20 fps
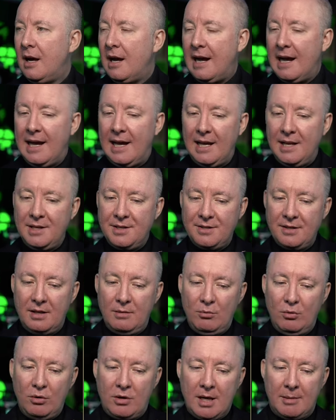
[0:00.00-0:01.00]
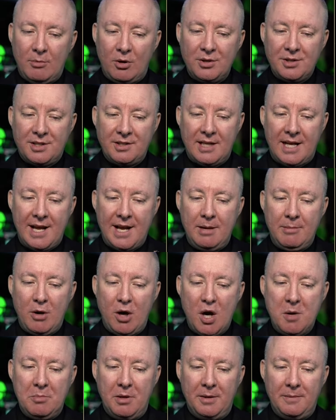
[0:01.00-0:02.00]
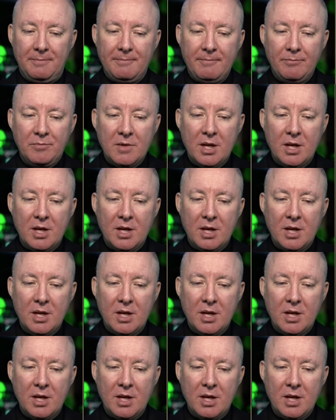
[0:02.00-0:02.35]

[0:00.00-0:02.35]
and we'll come on to that in a moment.